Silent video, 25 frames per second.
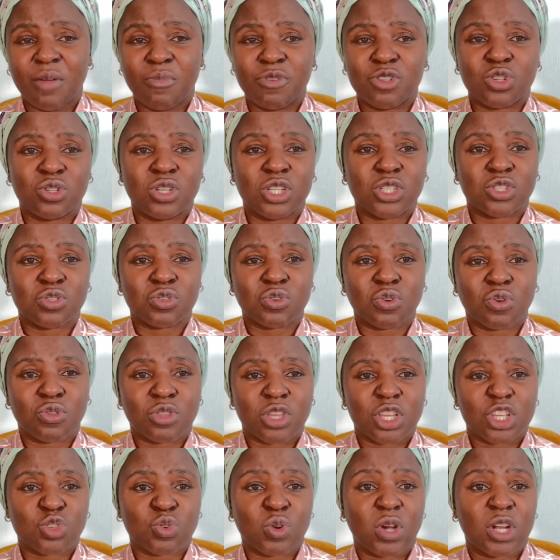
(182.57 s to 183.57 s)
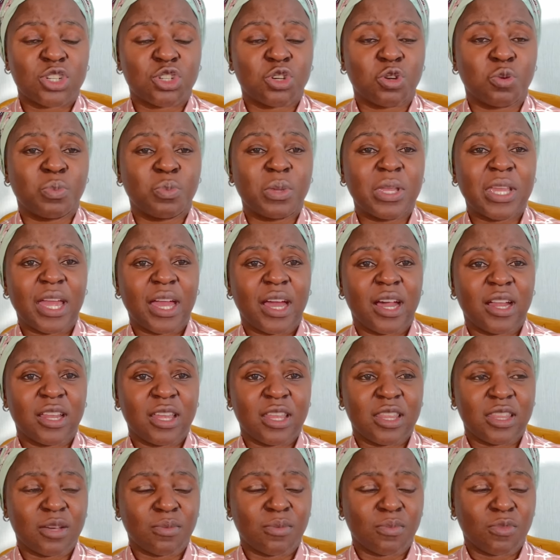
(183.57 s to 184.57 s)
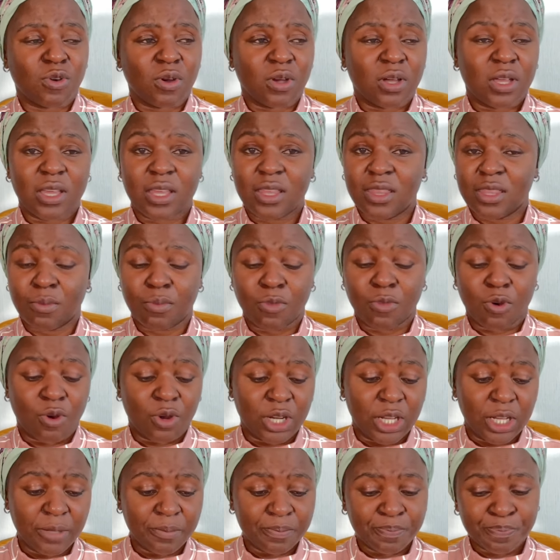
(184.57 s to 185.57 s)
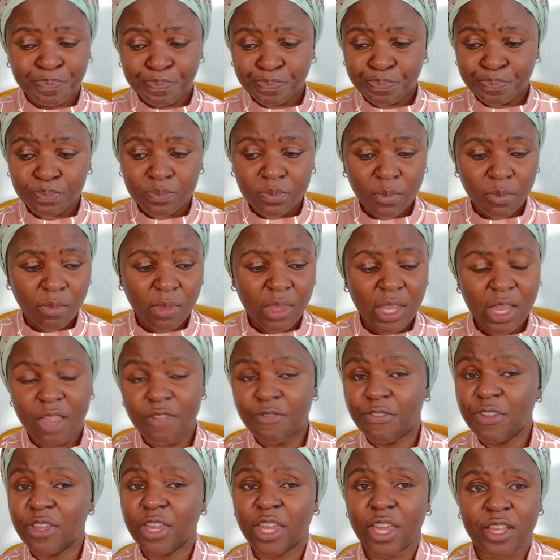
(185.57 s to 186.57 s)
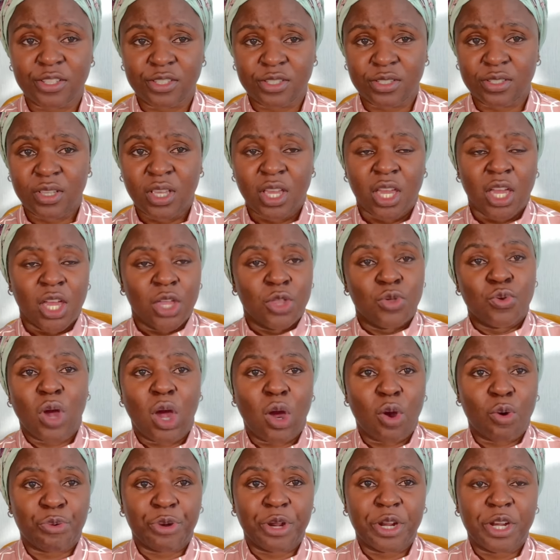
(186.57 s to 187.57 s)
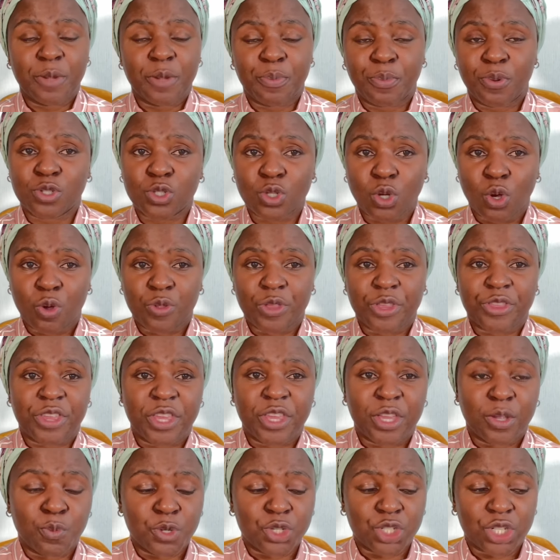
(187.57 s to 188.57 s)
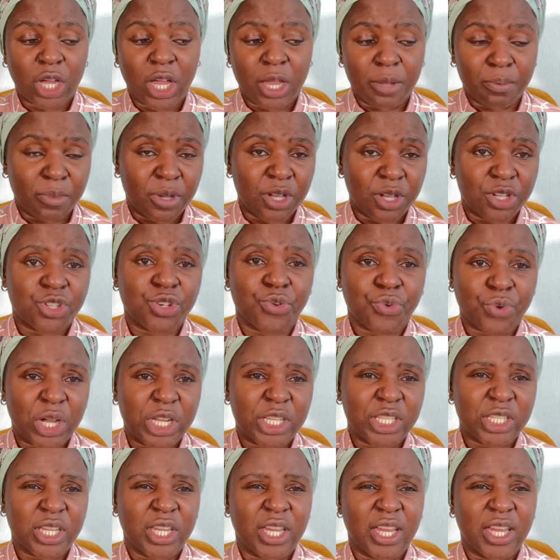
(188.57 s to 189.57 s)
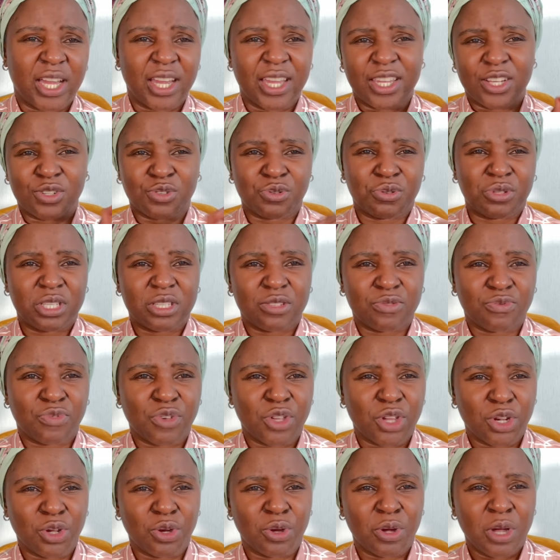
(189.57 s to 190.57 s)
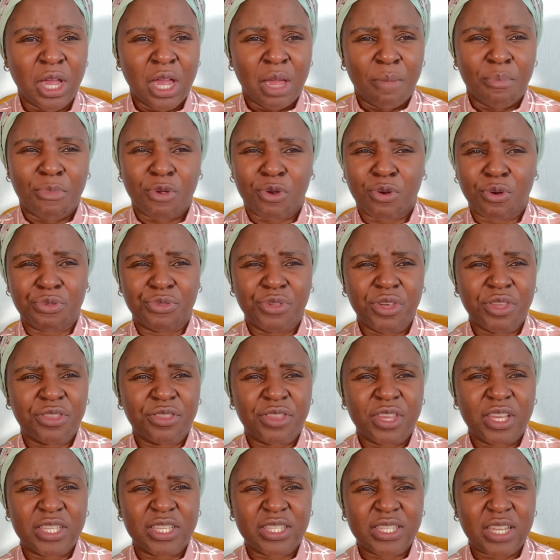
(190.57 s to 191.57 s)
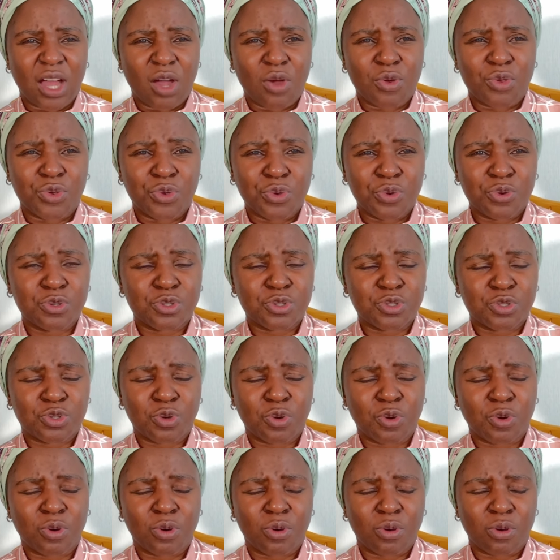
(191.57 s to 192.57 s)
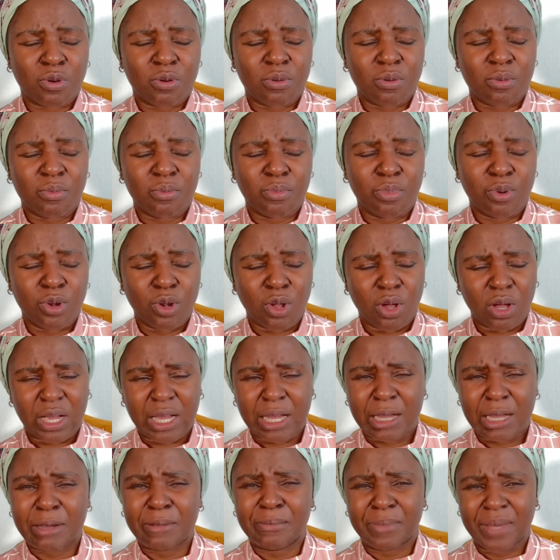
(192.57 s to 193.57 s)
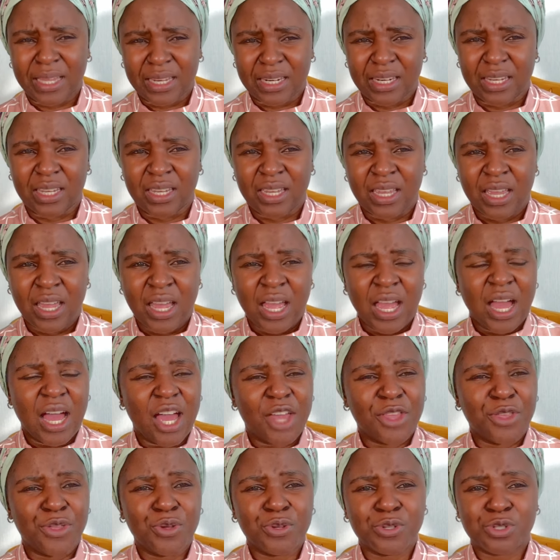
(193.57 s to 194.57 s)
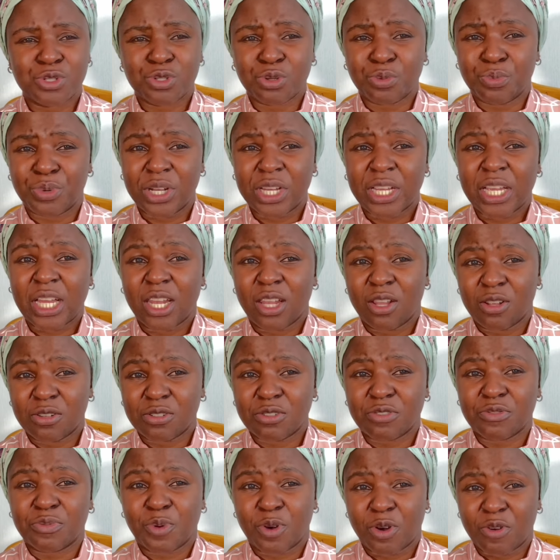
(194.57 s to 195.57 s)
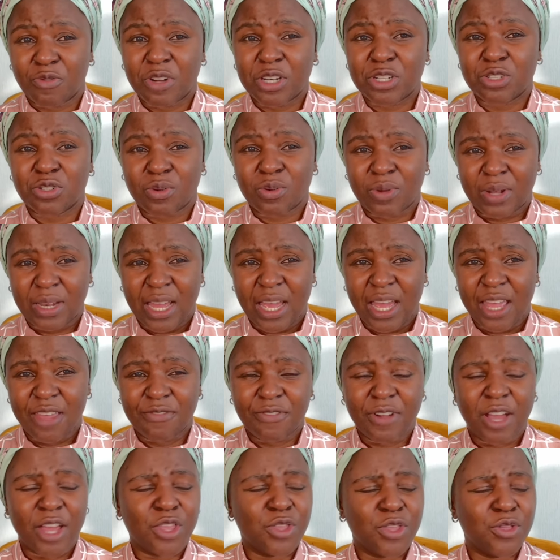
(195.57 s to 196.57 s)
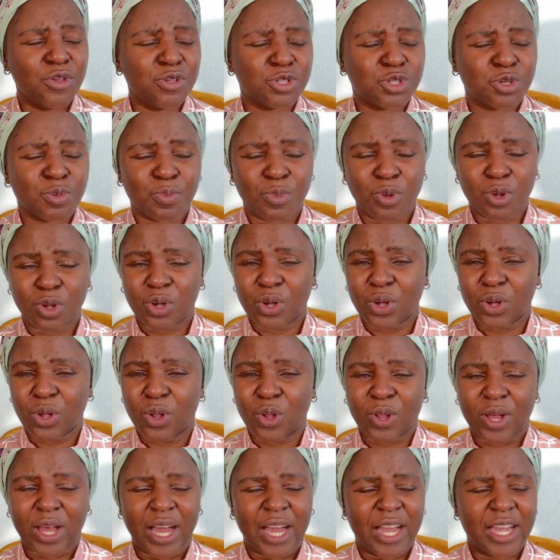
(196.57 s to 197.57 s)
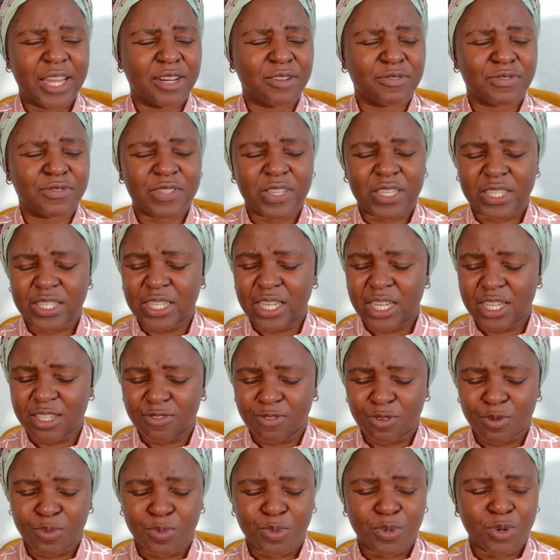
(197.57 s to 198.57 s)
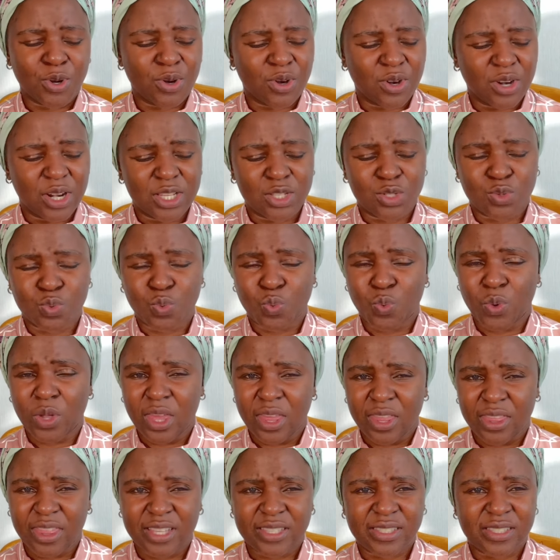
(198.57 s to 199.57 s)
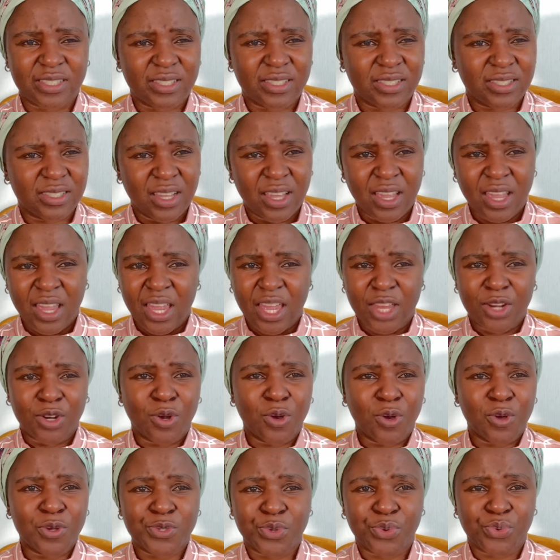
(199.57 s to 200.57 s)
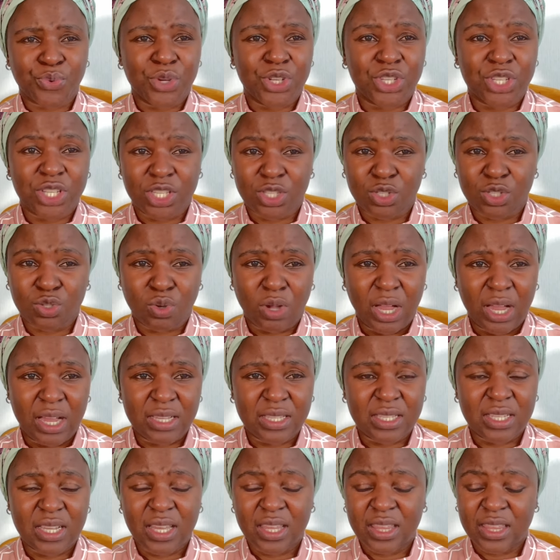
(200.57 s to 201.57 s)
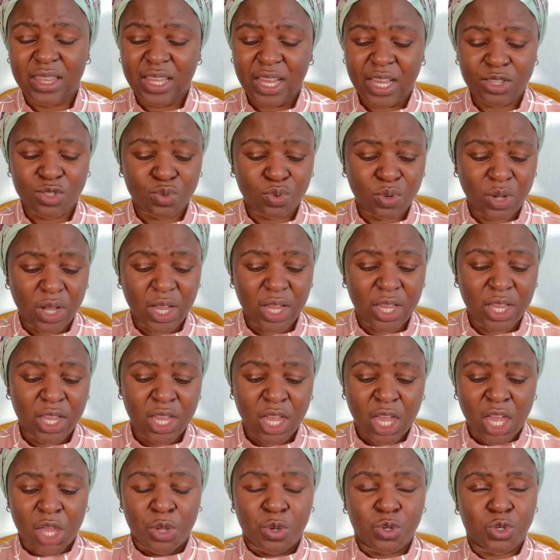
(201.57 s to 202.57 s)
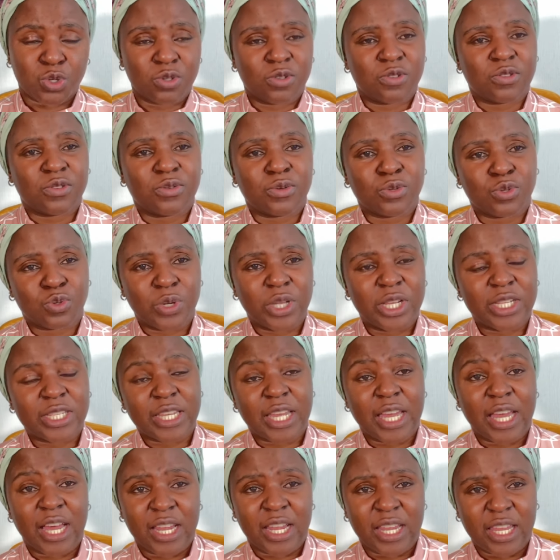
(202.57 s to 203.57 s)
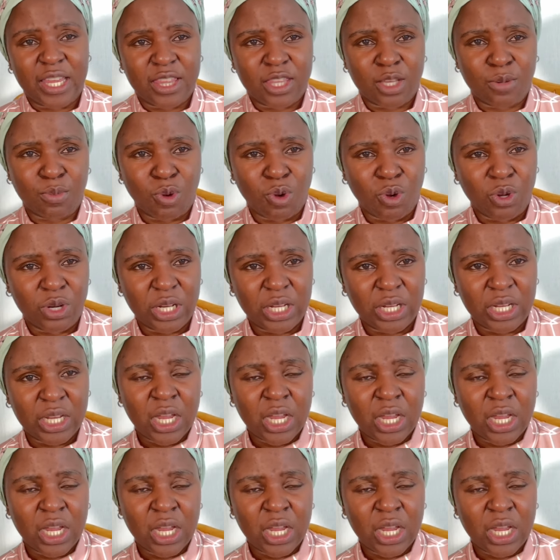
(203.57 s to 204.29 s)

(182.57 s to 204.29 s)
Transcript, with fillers: which you need to do this one should be out in the, in the morning if in case you are already put all the things which I measure right here into this video because these things are used to block money. I used to bring a lot of poverty to our life. I used to block all kind of successful progress, ways, and also riches to us. That's why you should do it early in the morning.